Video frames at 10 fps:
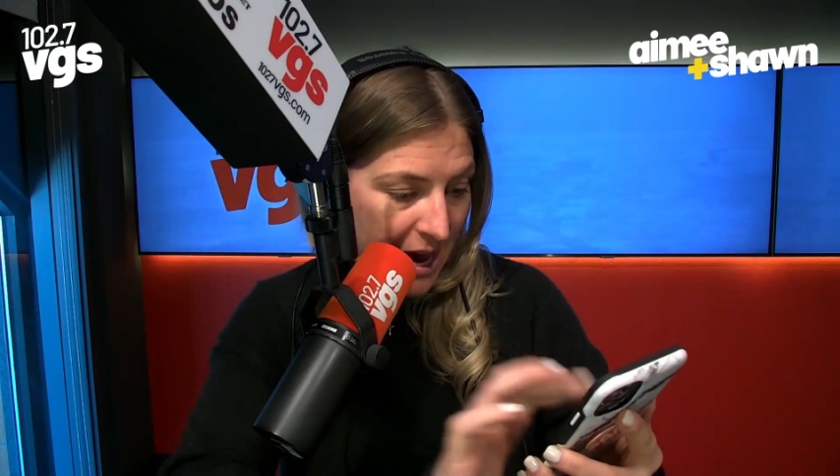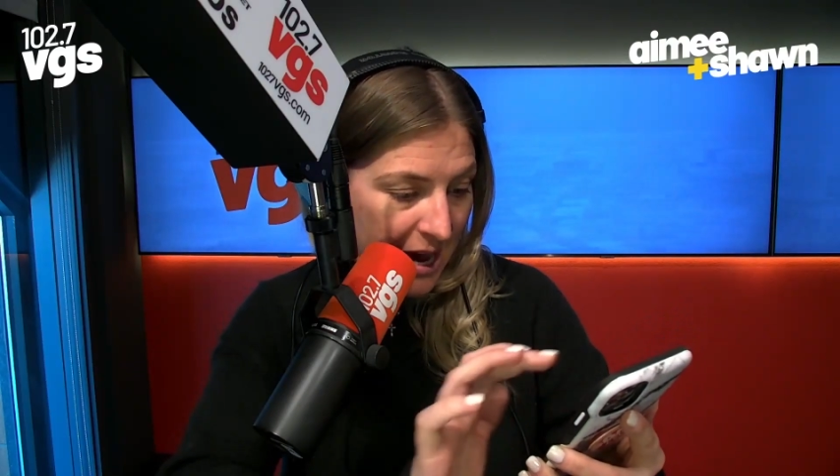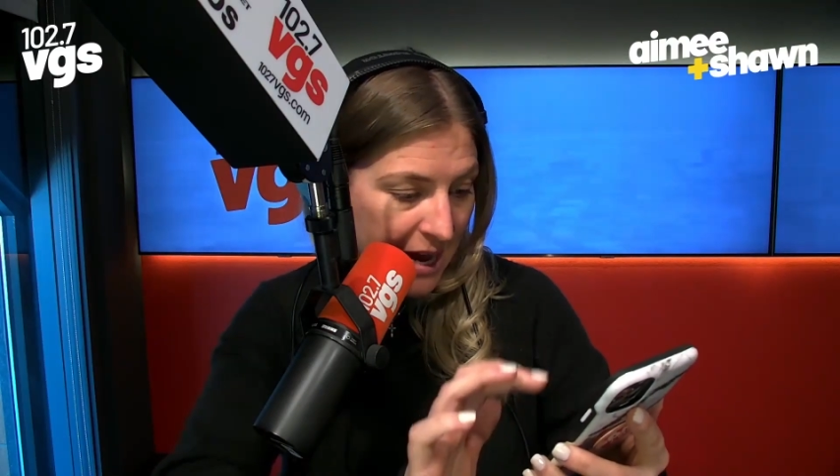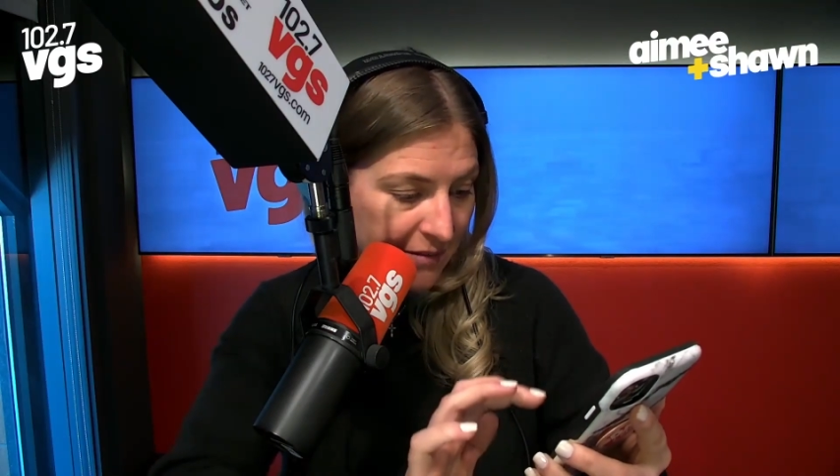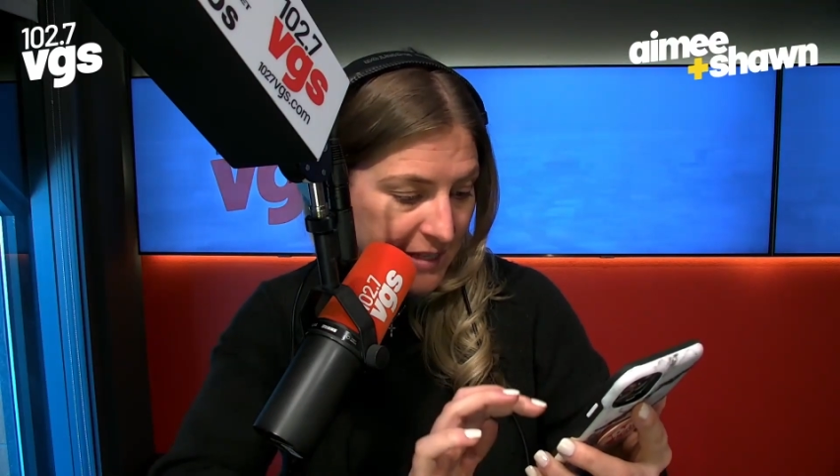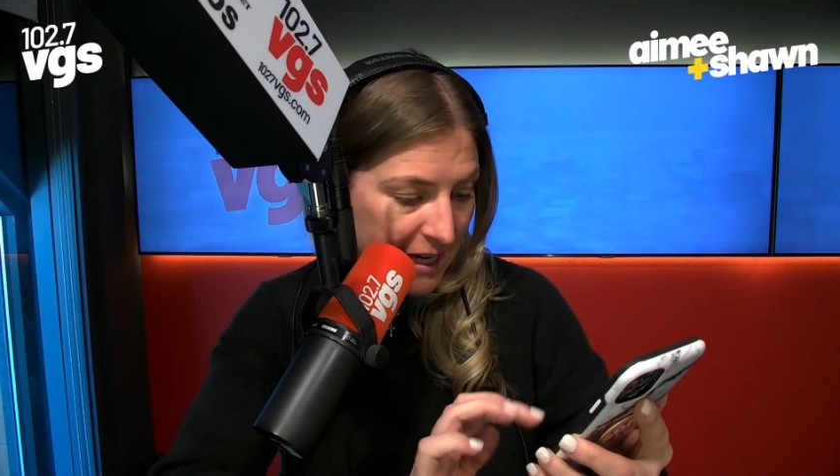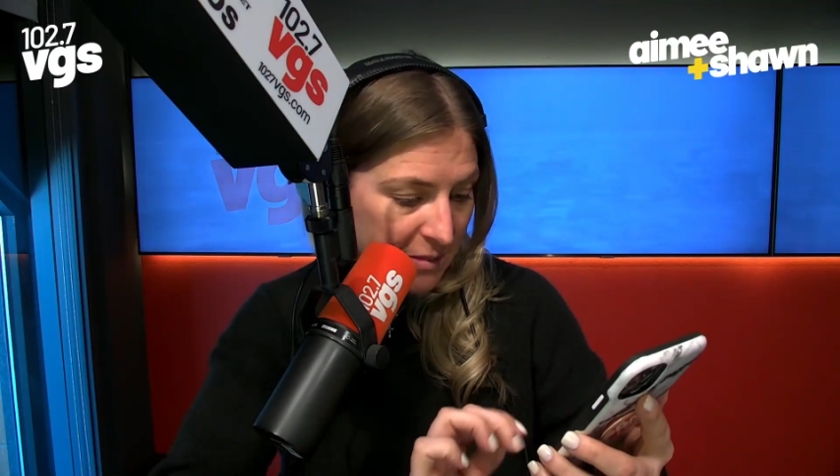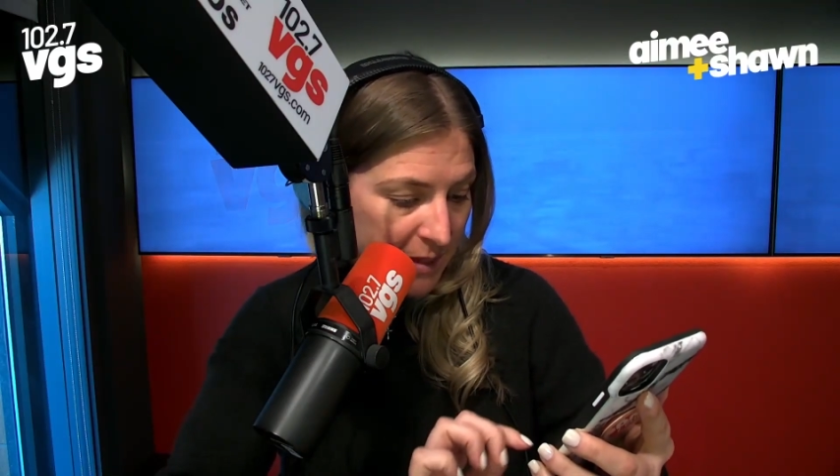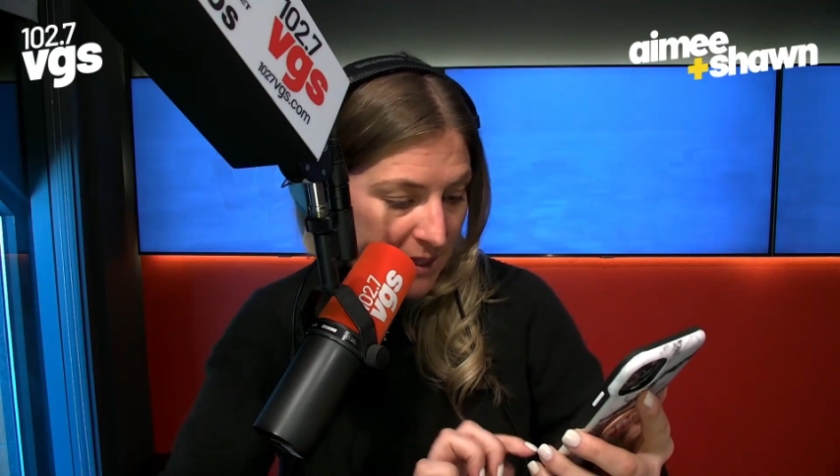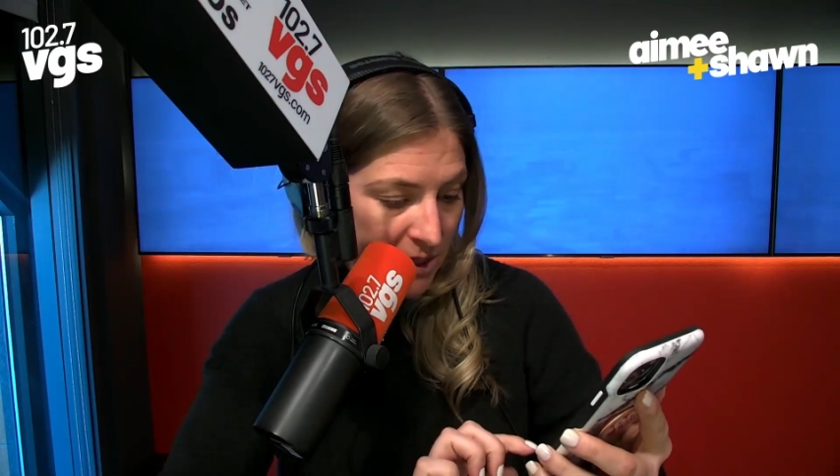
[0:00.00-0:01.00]
I have
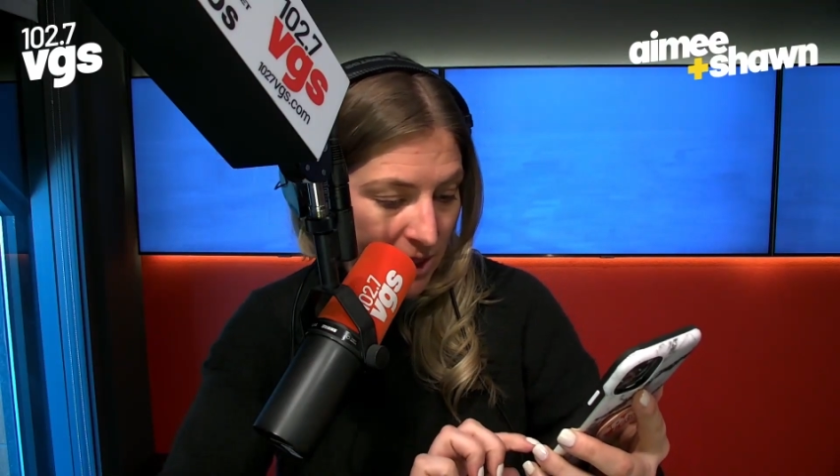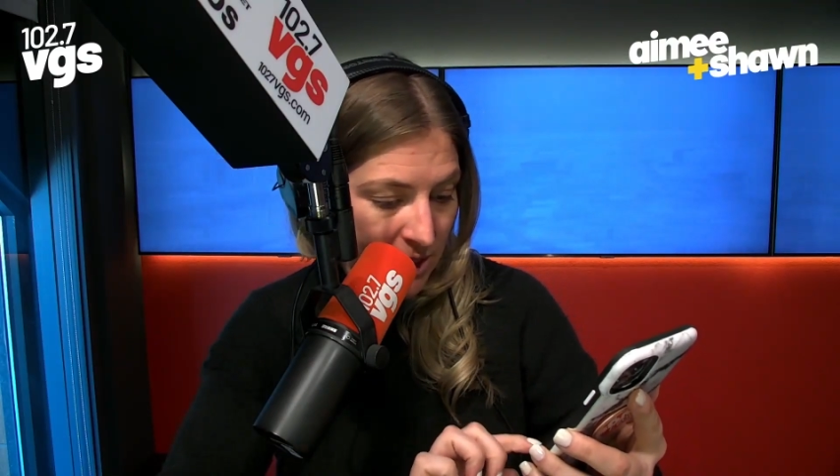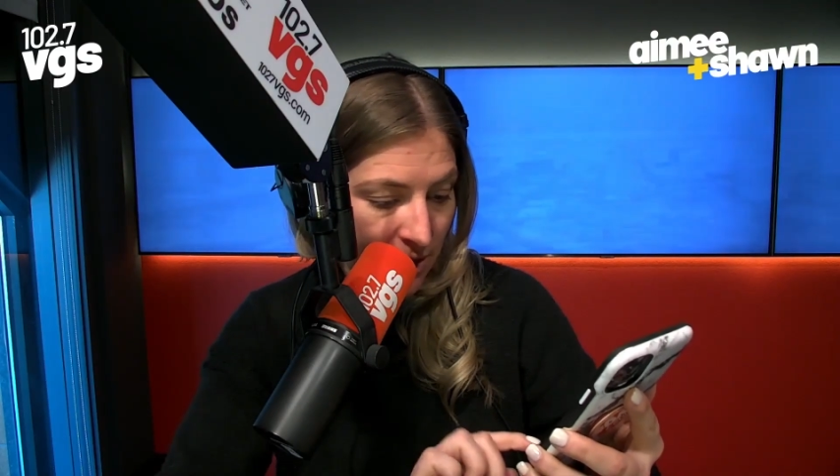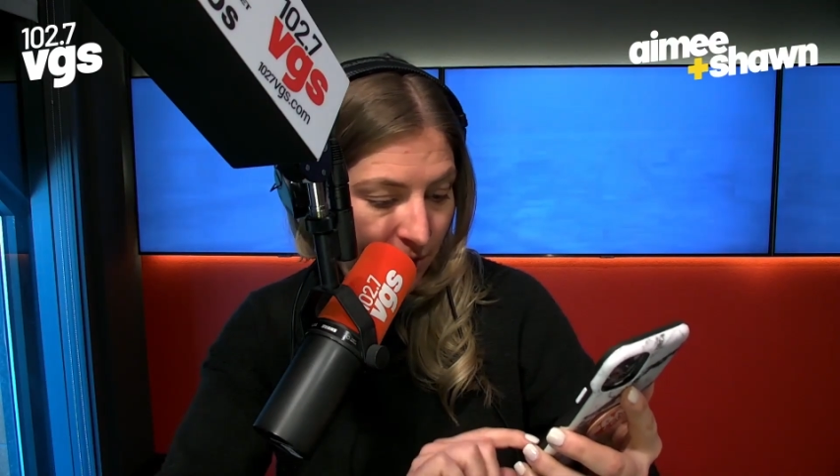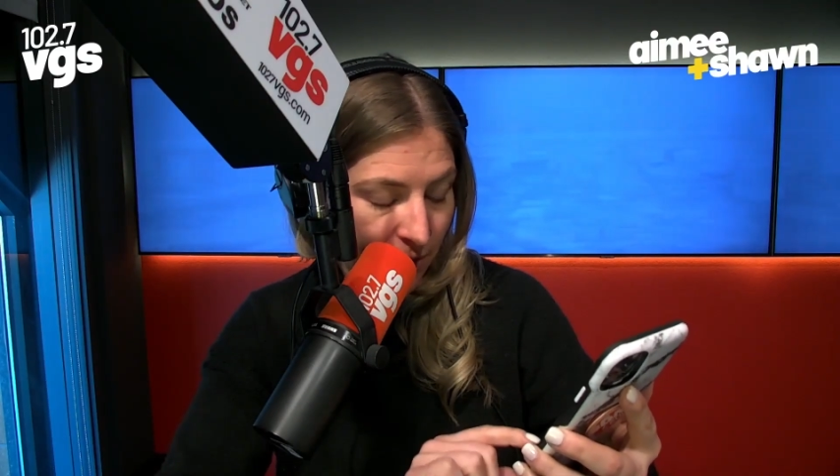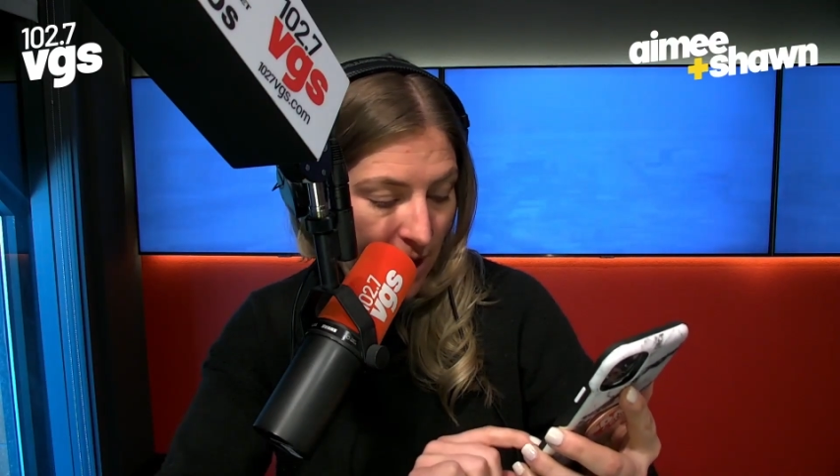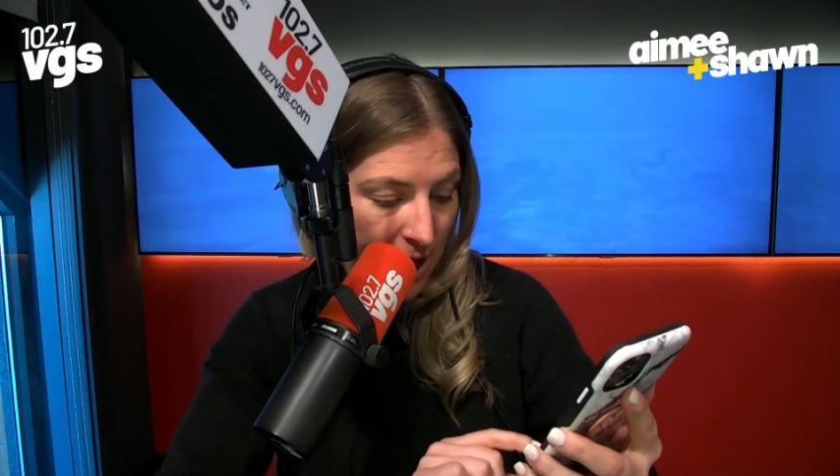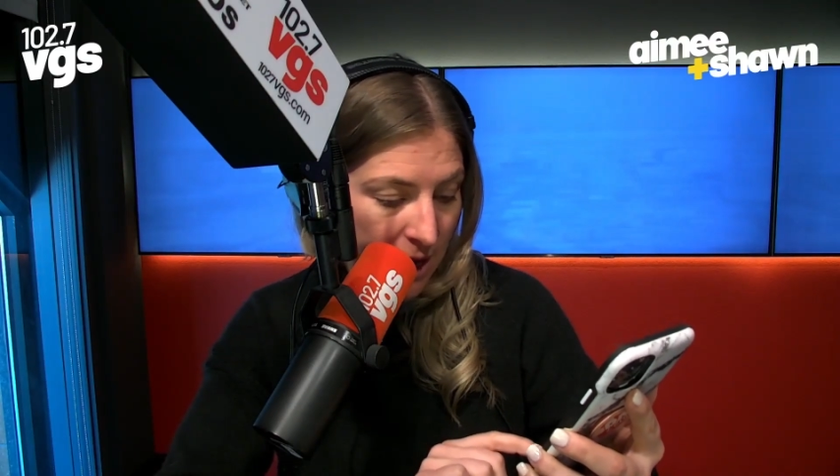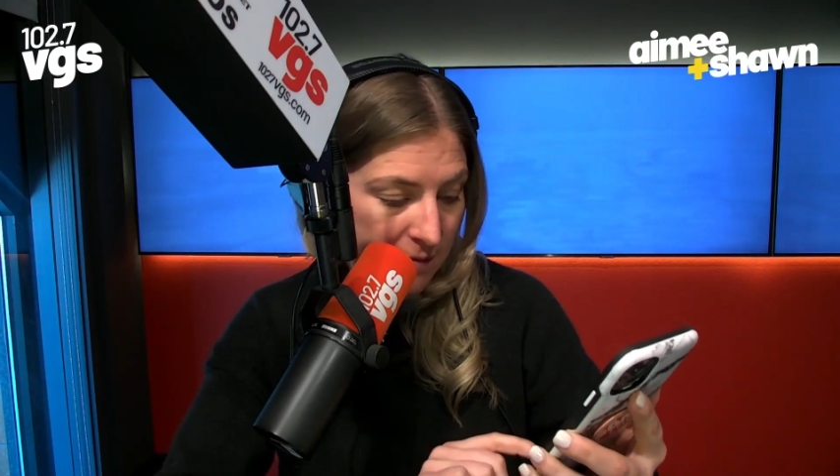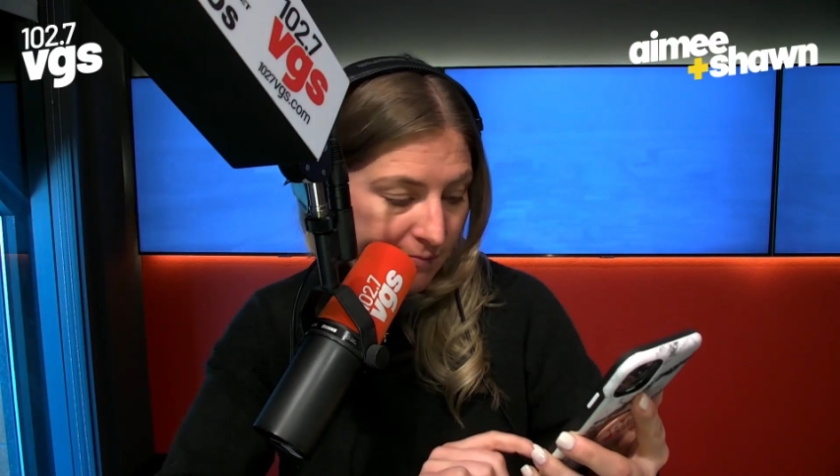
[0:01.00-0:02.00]
text messages
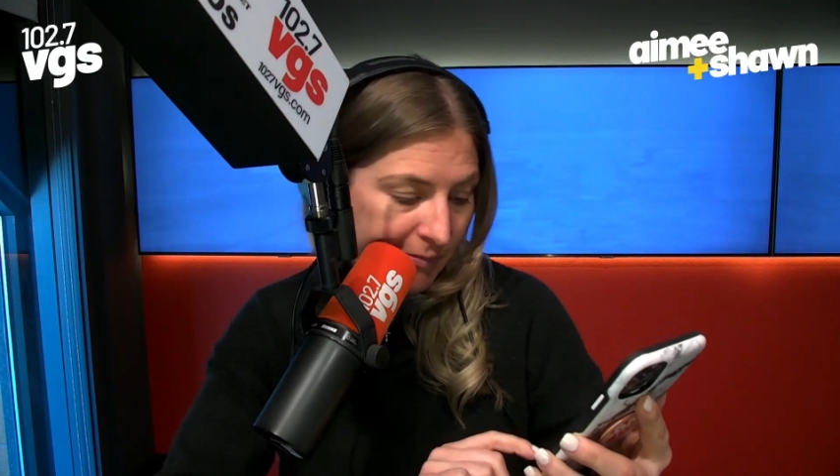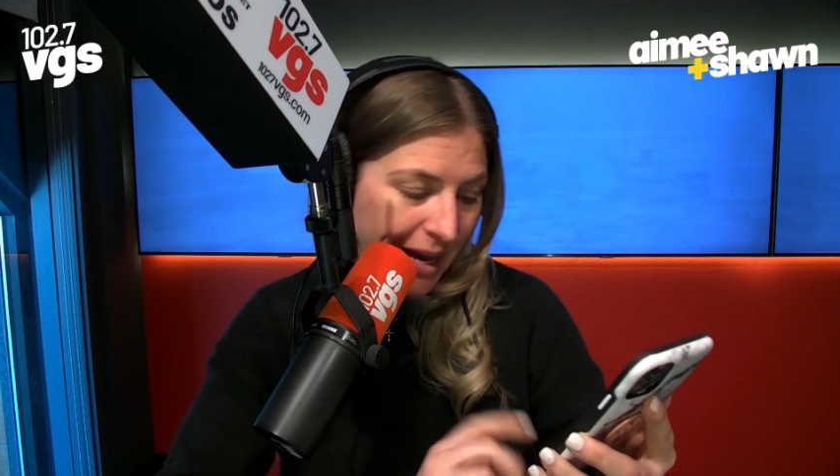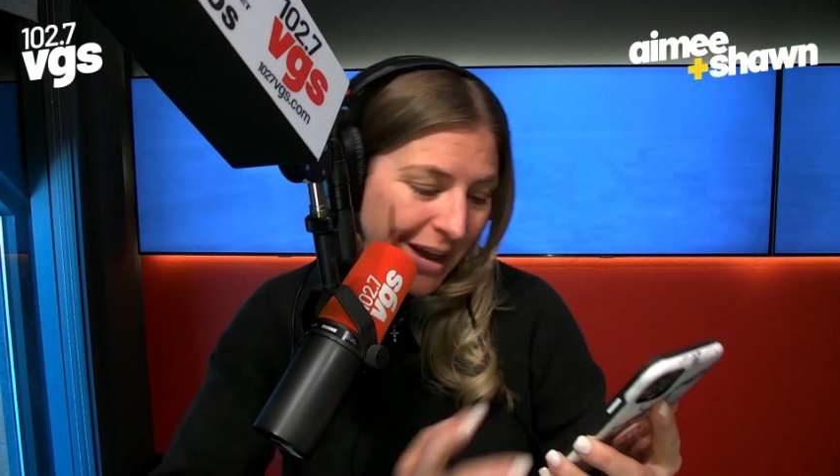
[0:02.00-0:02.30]
from,